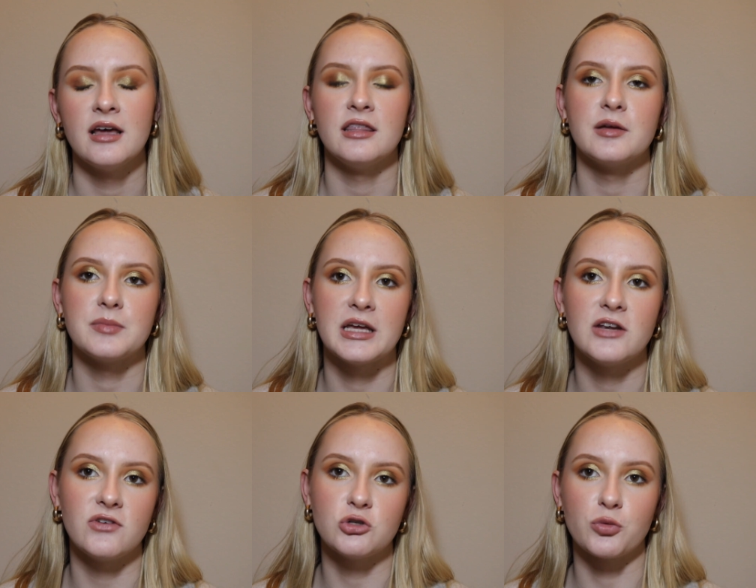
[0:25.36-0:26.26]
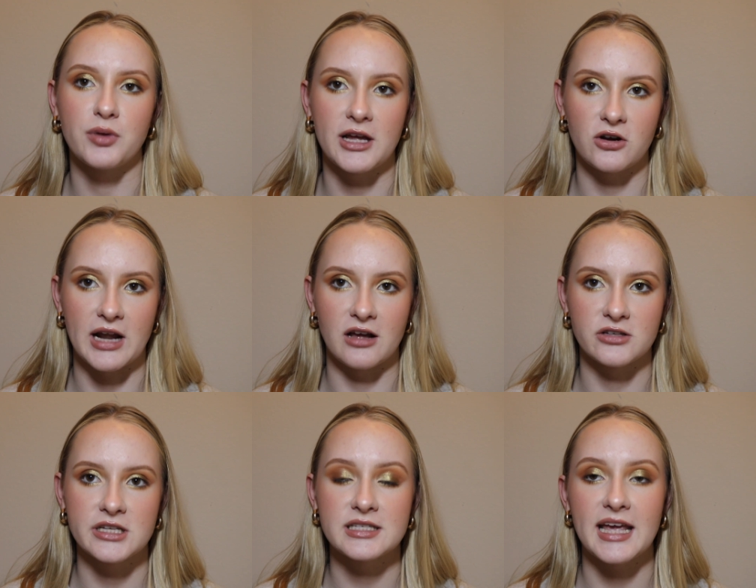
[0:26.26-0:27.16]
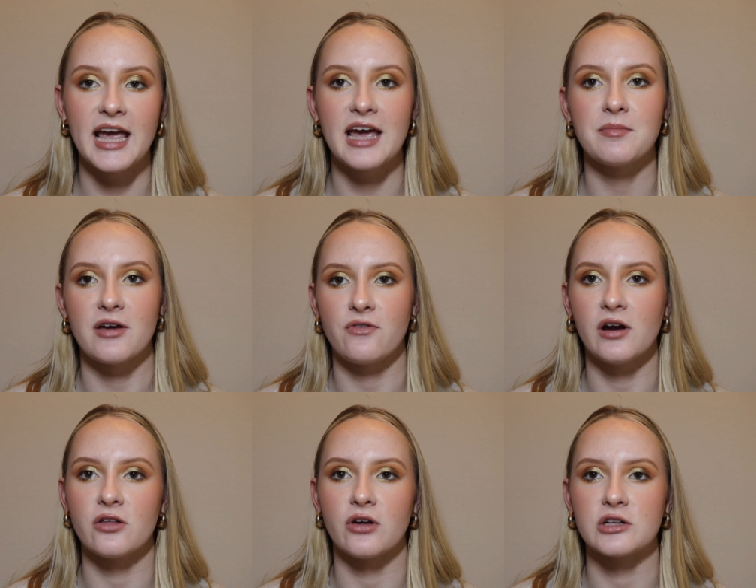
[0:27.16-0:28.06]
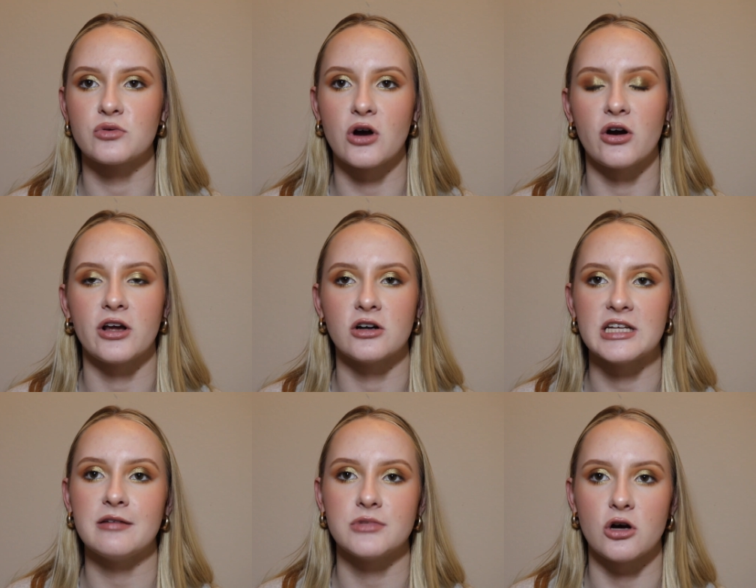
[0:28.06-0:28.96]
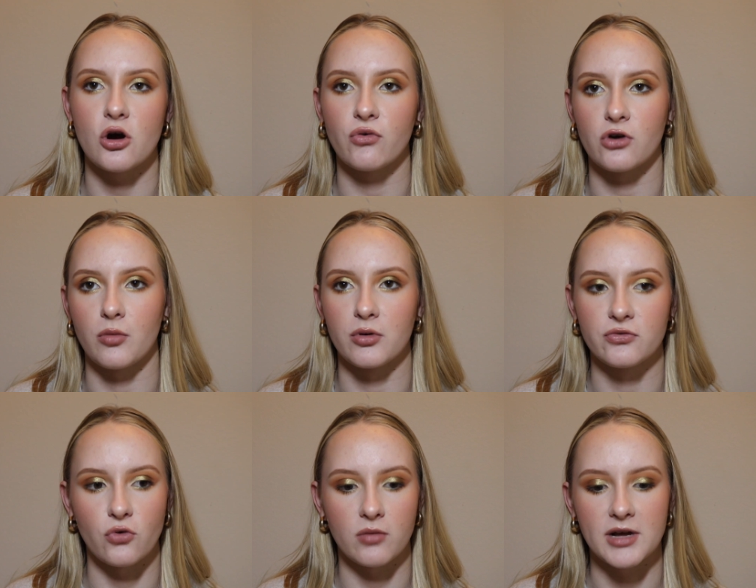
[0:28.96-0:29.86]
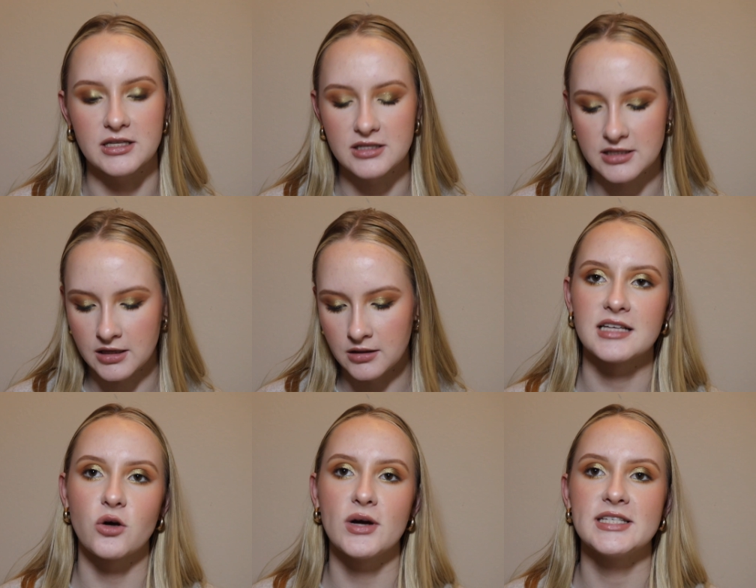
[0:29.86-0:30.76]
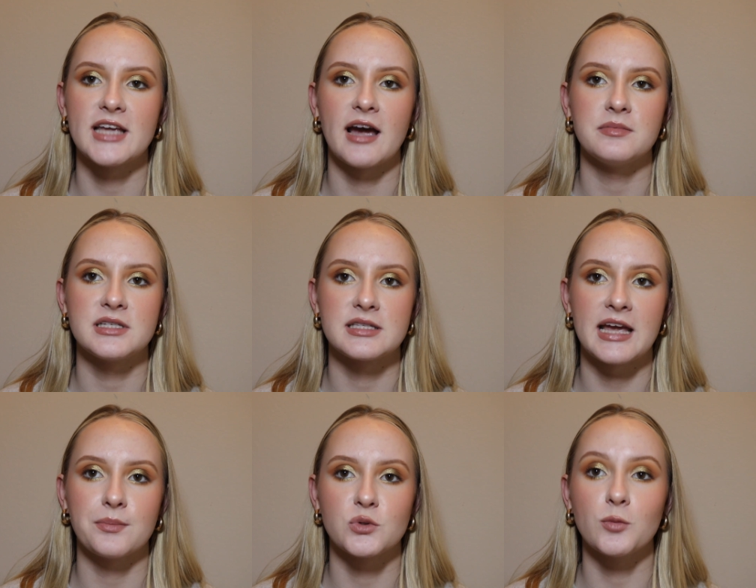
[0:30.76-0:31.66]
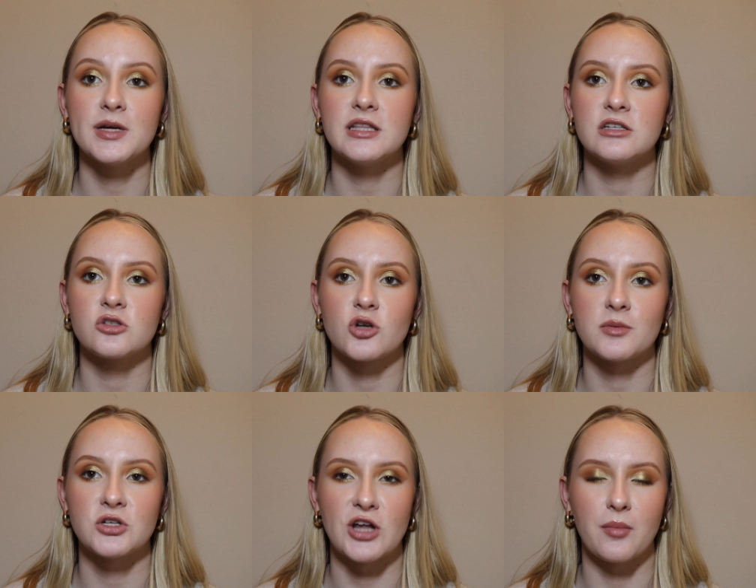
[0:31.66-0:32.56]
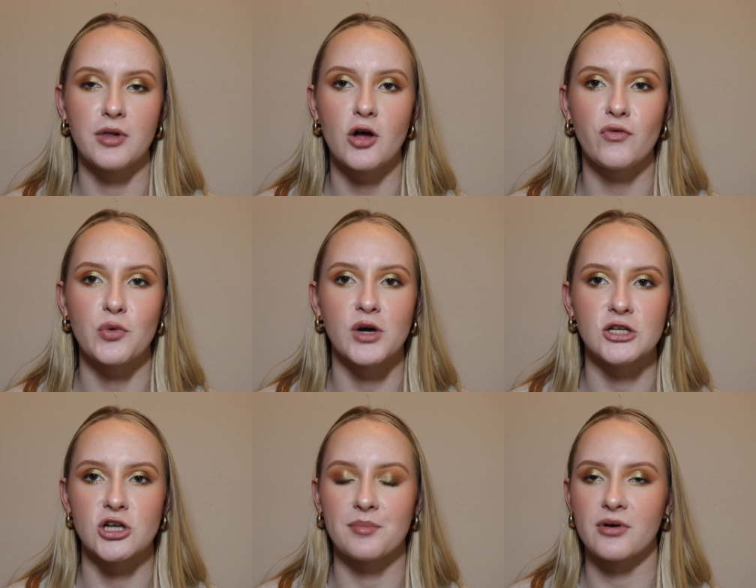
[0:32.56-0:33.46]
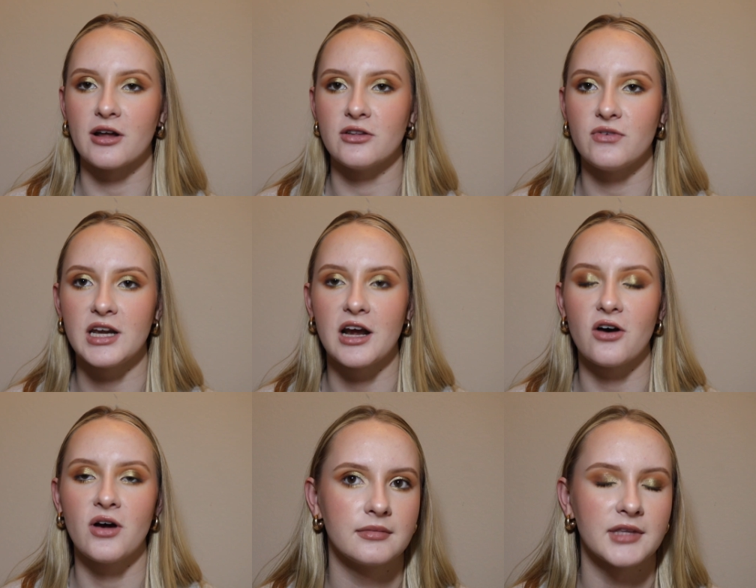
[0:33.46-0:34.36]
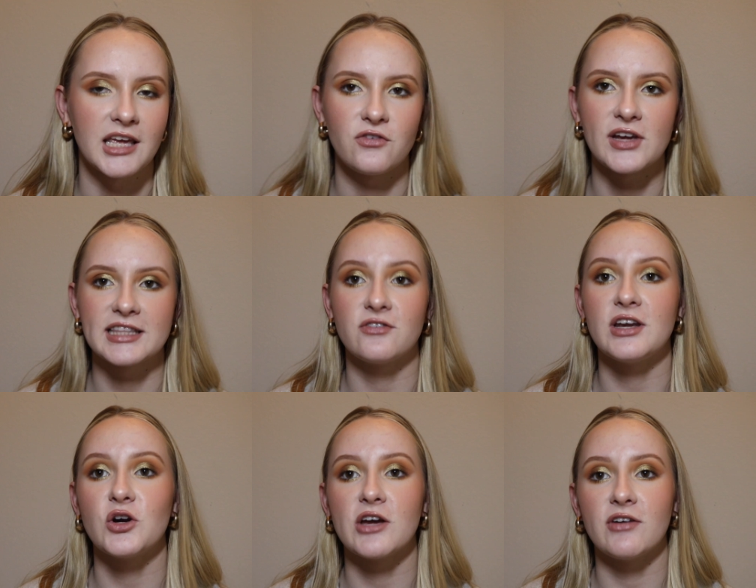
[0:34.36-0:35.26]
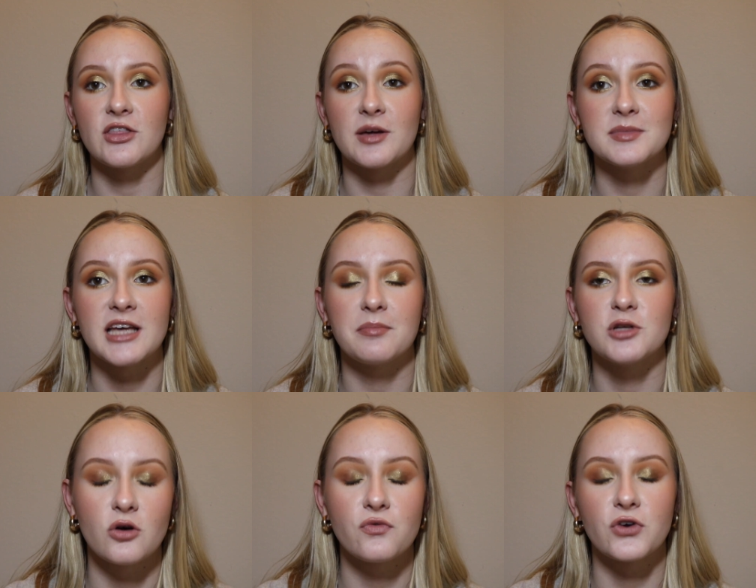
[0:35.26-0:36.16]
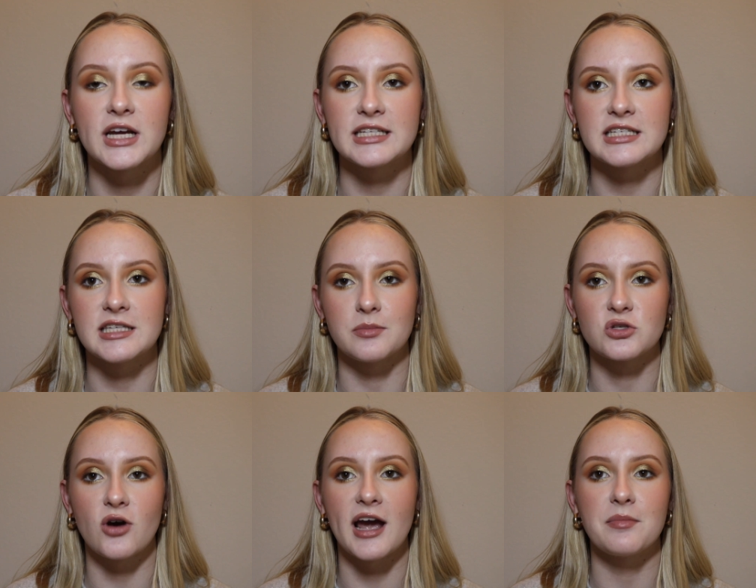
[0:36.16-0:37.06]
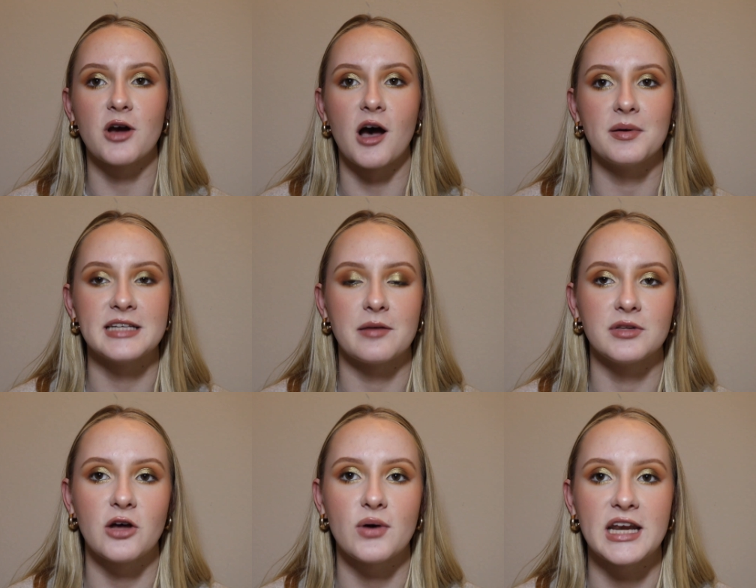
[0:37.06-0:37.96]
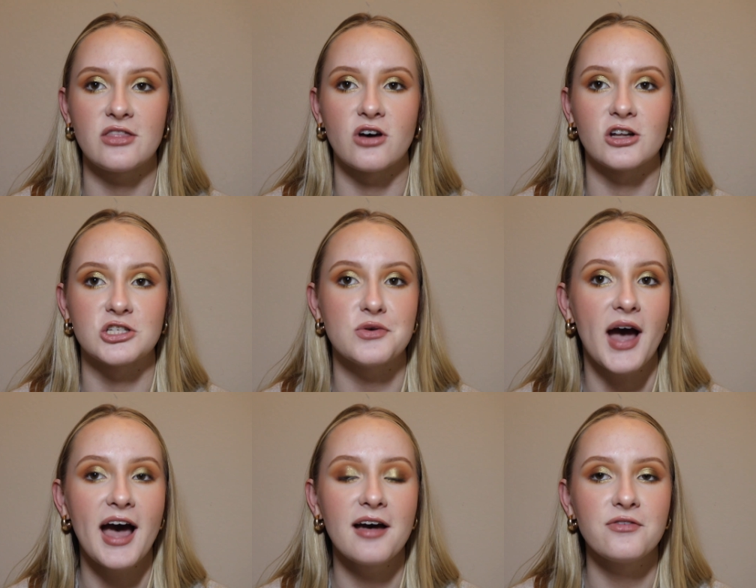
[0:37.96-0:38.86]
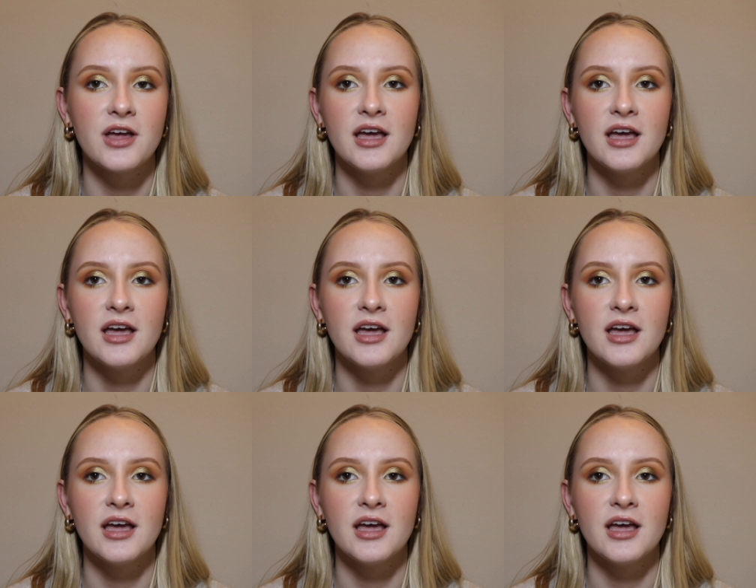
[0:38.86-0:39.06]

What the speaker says: the individual player analysis, and my final thoughts regarding our team's overall performance. As always, timestamps will be in the description down below if you want to jump around the video. If you like the video, give it a thumbs up. Don't forget to subscribe, comment down below any thoughts you have,